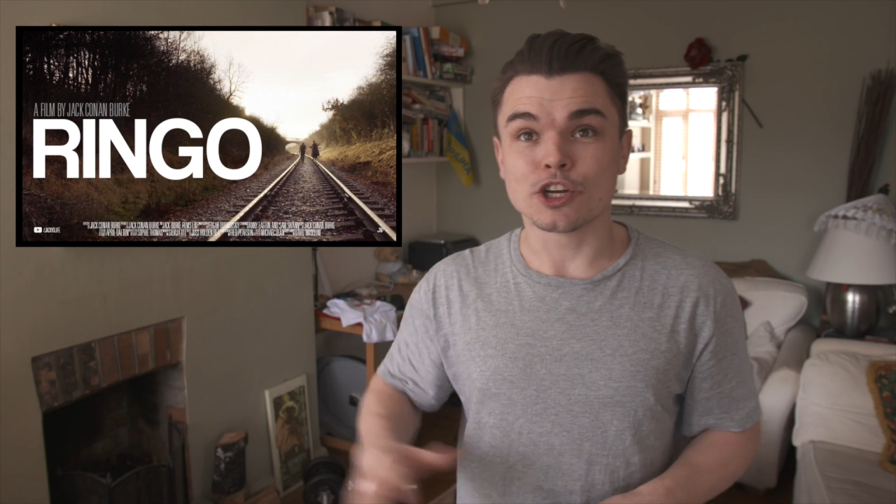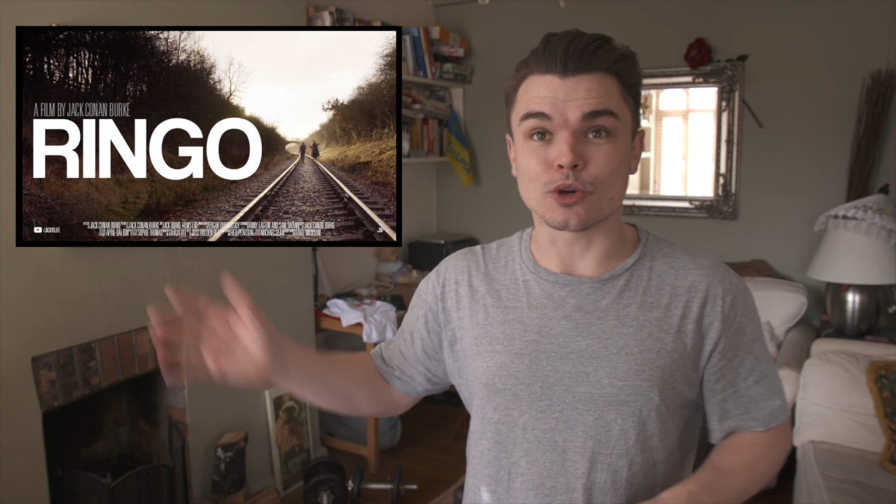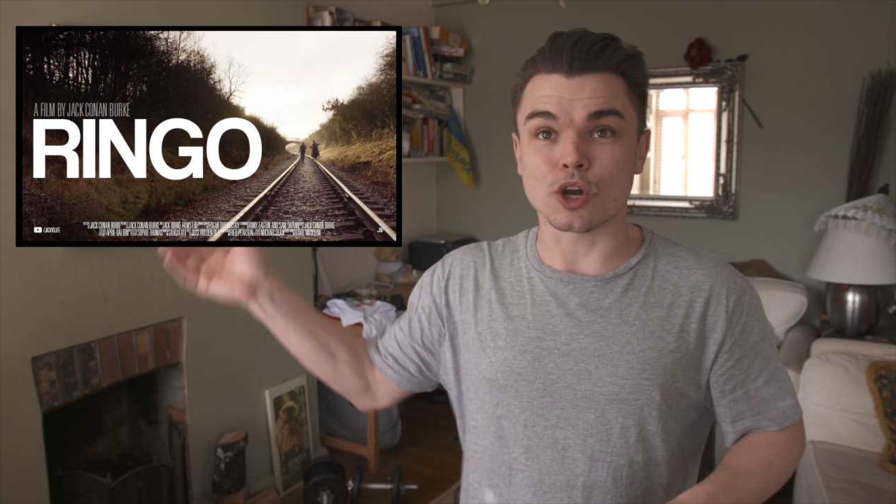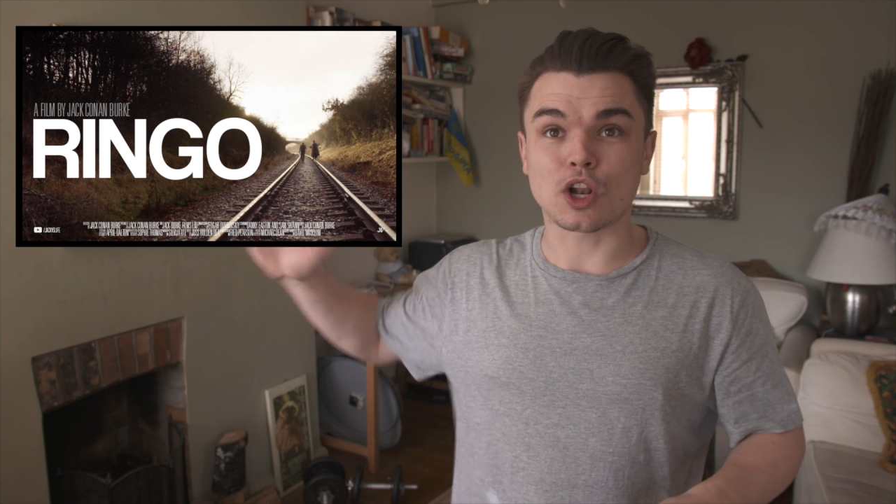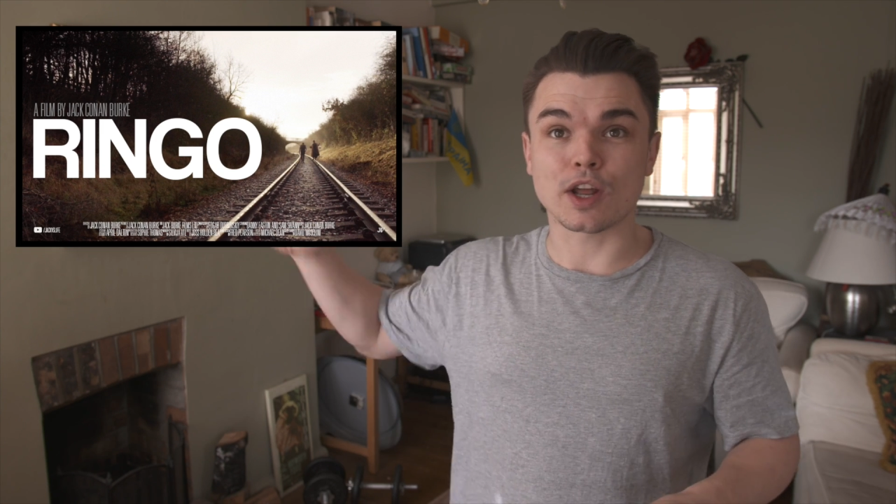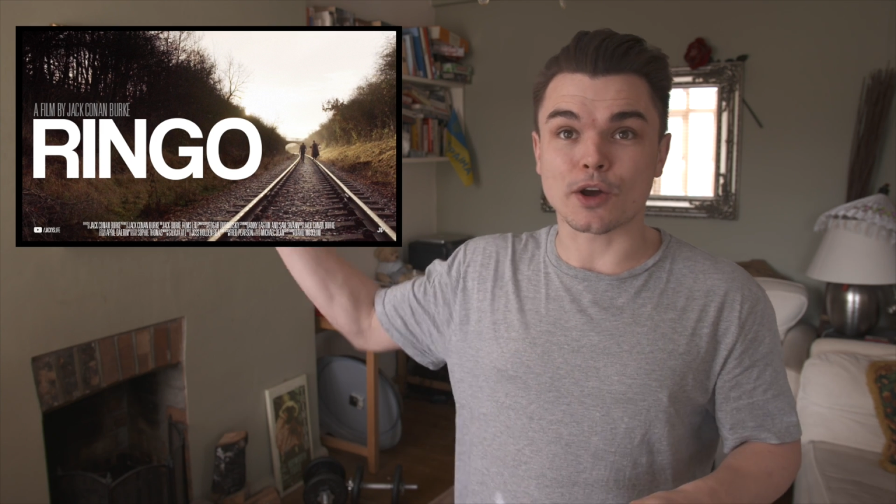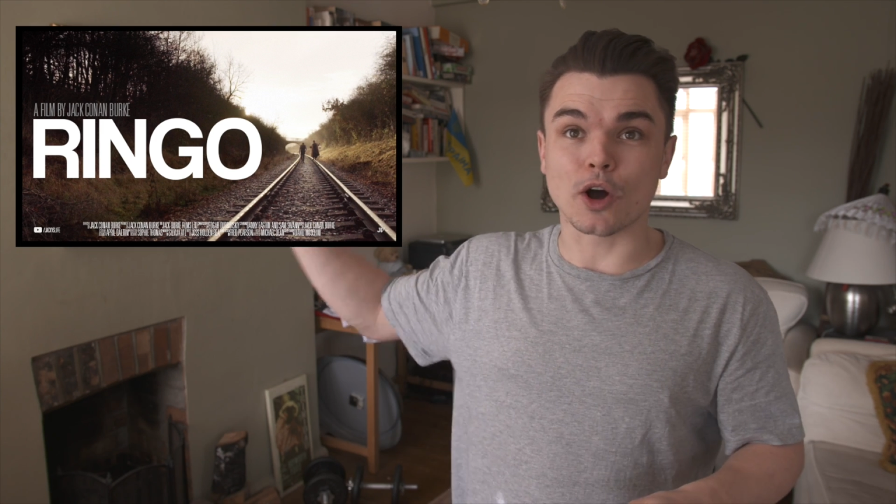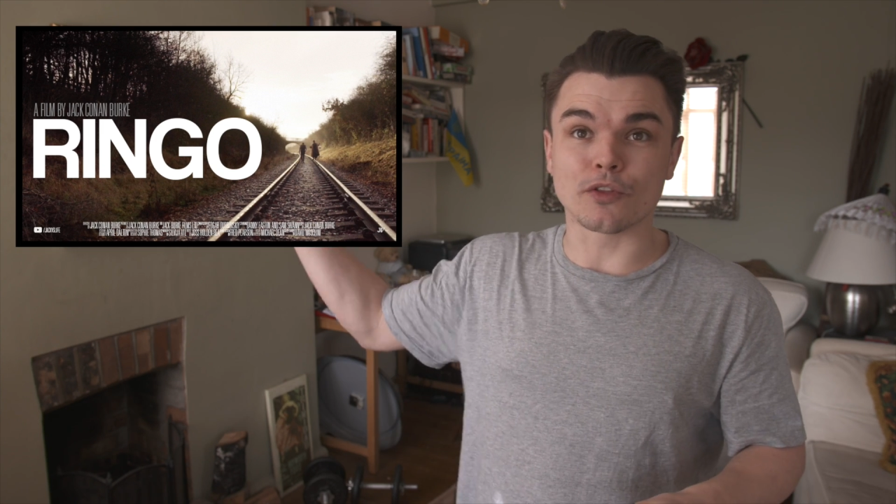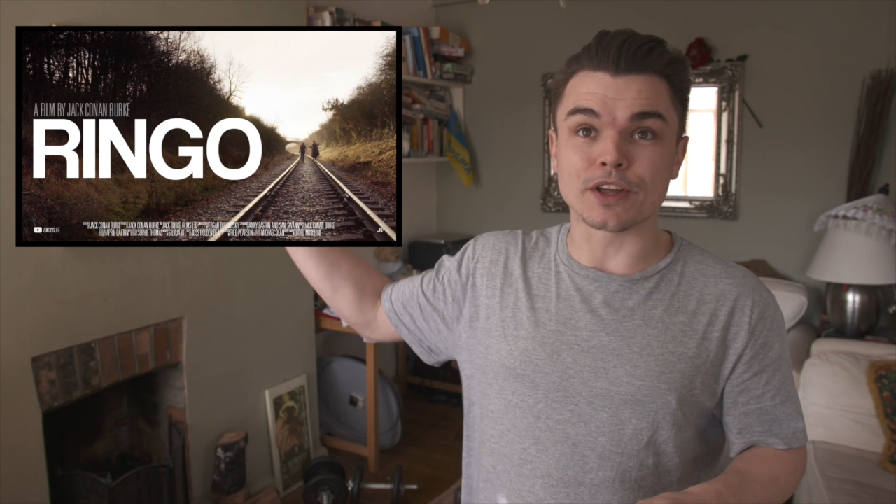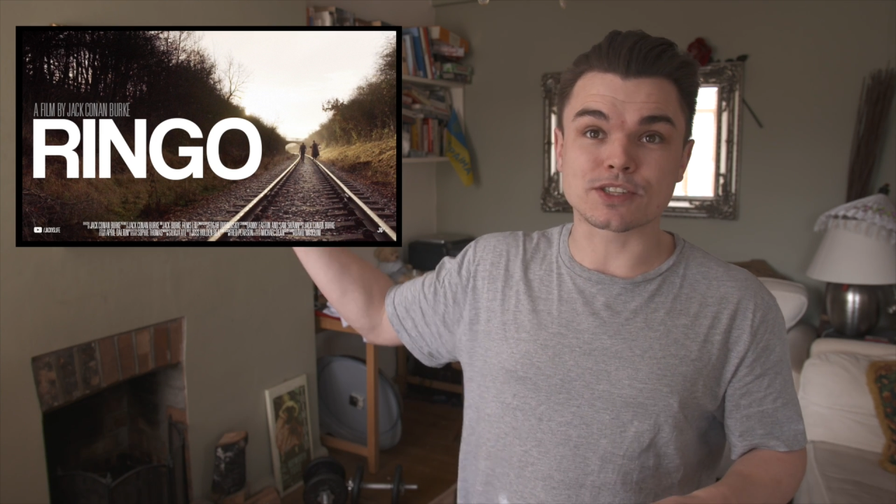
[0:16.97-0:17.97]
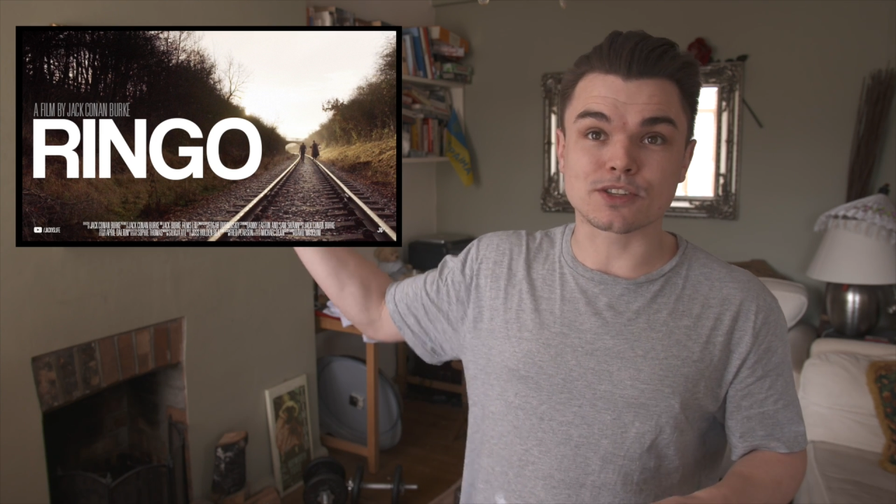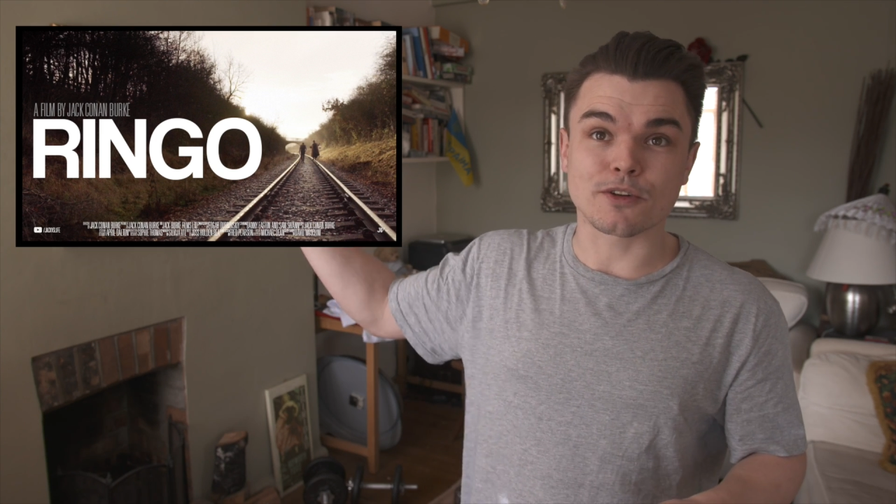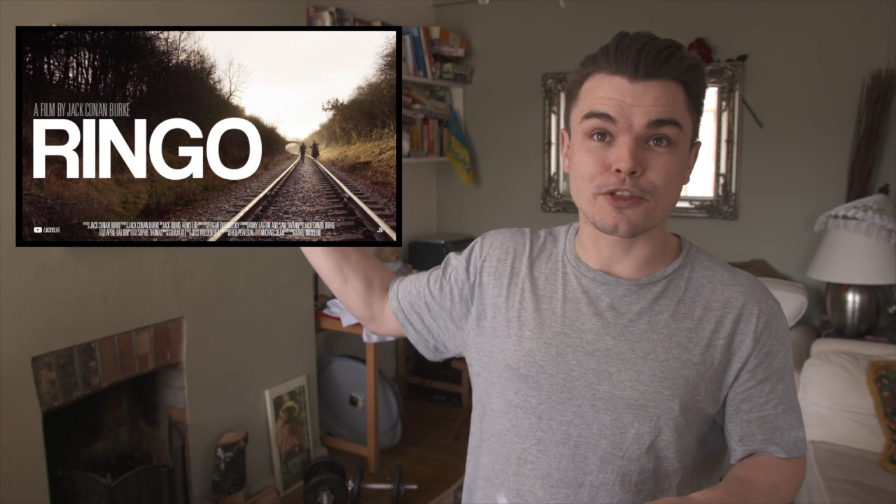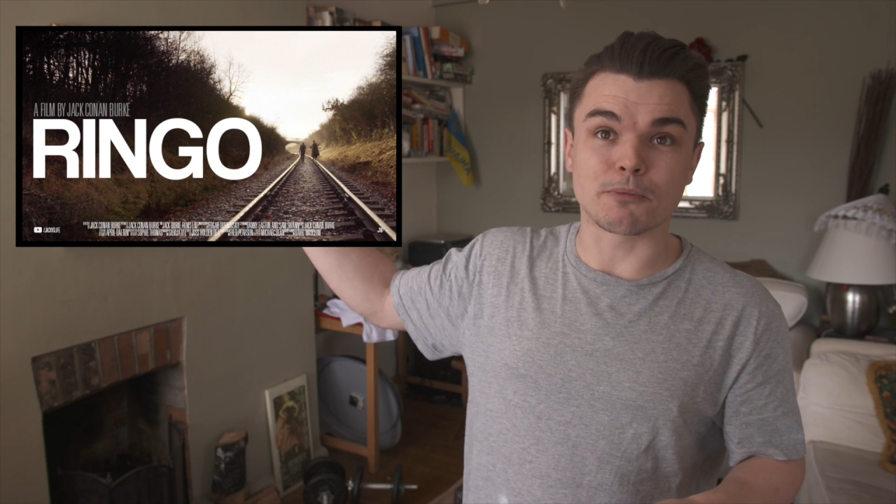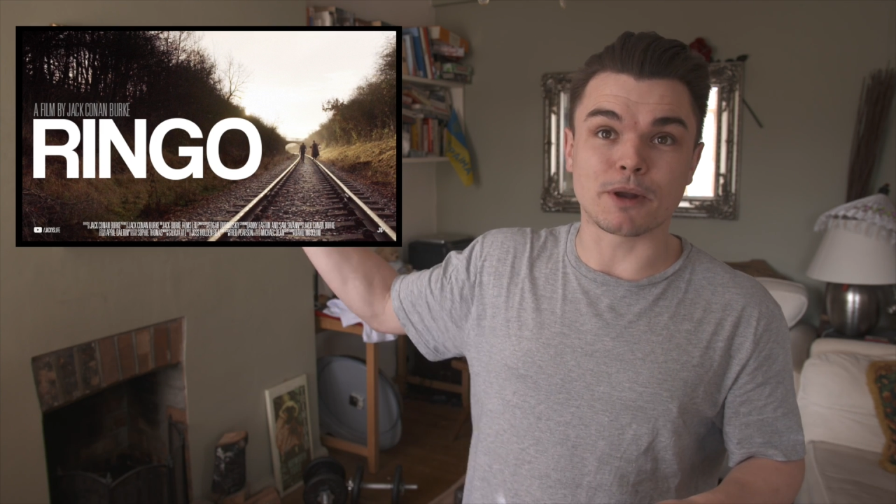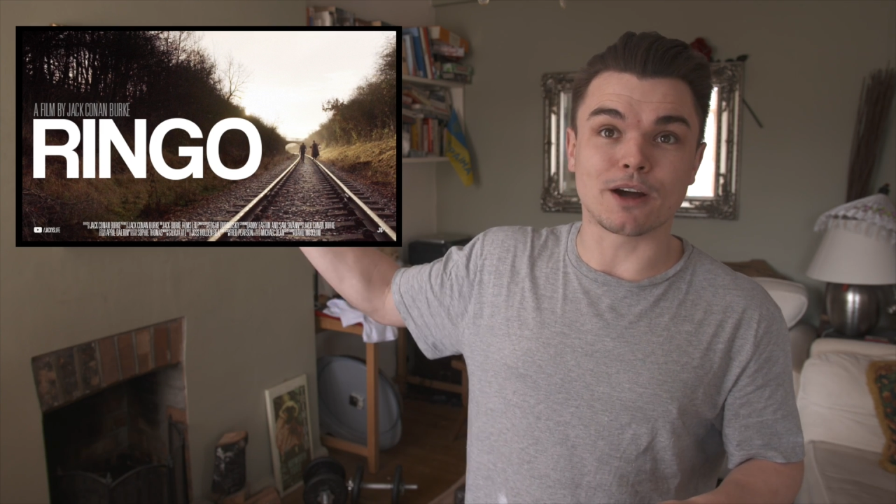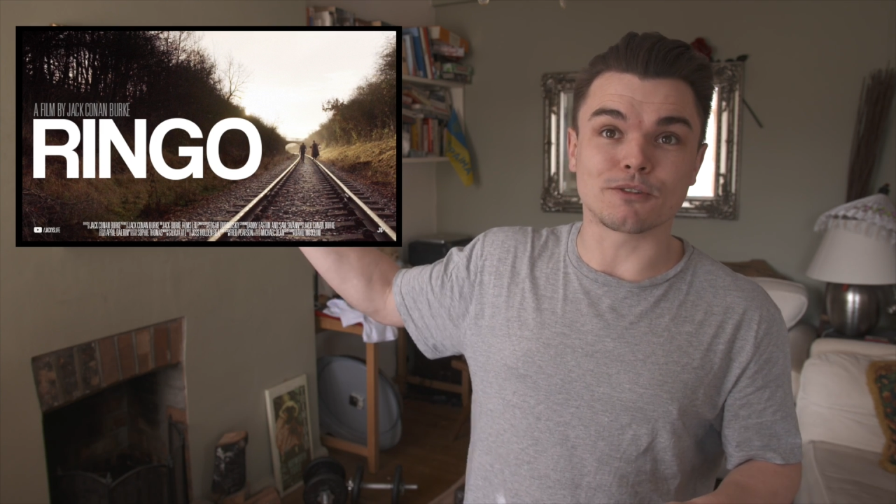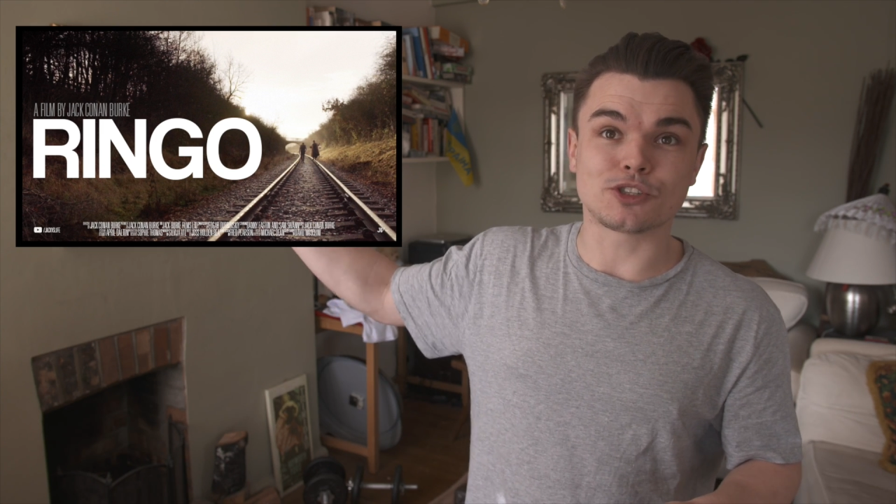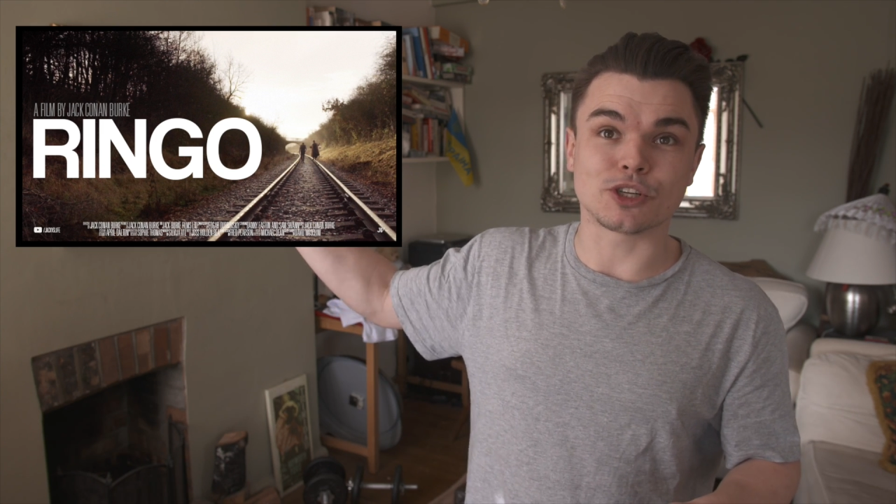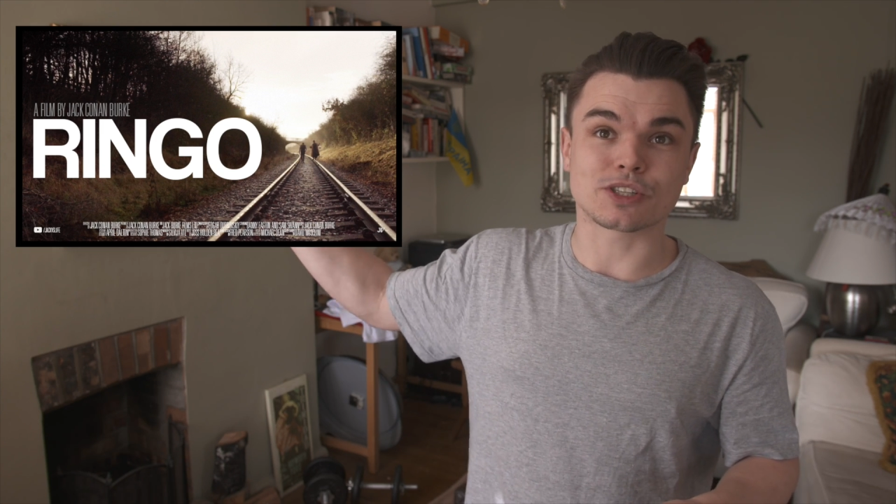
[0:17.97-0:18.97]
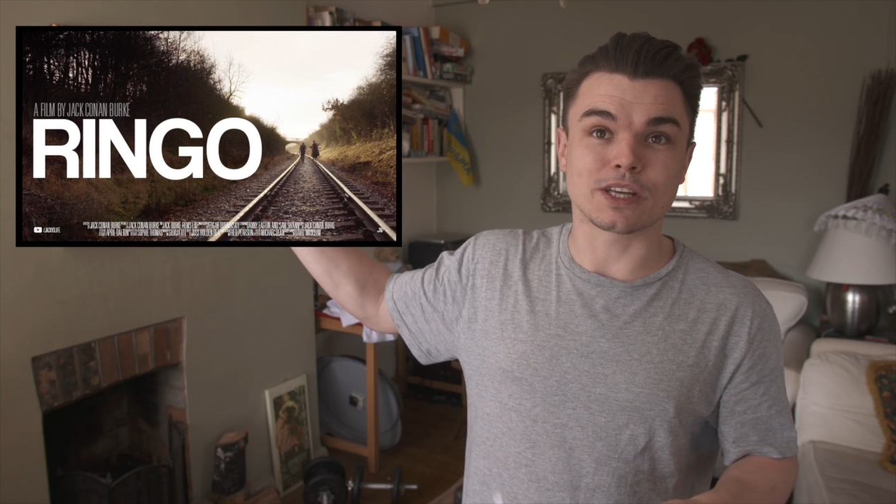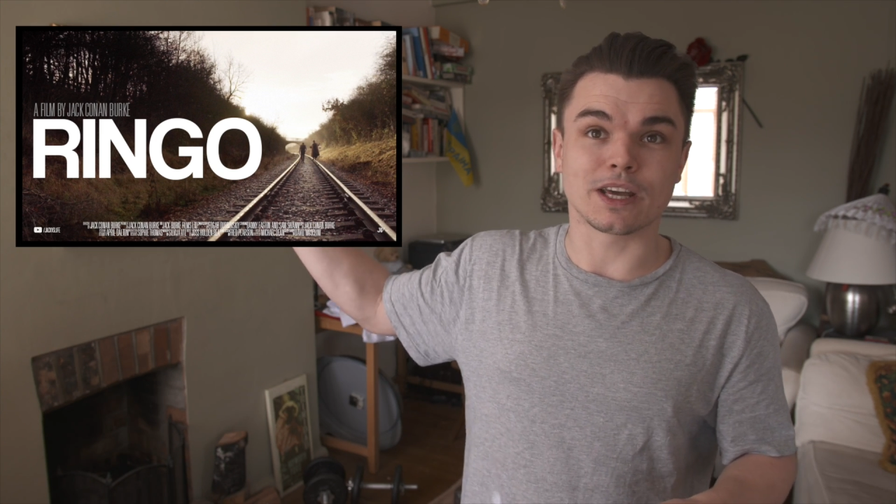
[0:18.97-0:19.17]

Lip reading: you can click on this thumbnail just